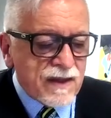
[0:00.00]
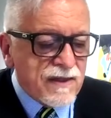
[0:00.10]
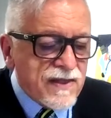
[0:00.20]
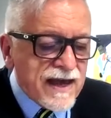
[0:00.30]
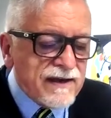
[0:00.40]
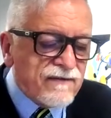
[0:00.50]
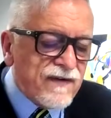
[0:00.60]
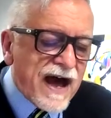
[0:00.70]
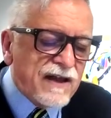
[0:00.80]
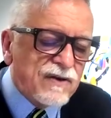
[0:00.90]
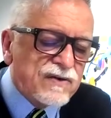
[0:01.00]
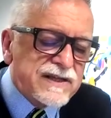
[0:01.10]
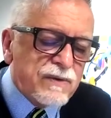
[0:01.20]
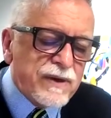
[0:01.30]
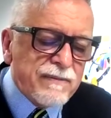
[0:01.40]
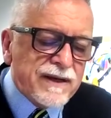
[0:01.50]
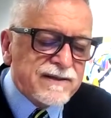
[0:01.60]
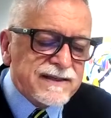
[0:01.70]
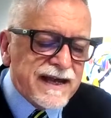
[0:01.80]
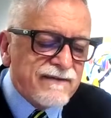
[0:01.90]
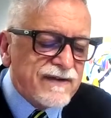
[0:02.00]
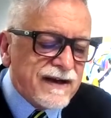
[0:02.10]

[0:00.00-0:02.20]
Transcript: then it follows that we must have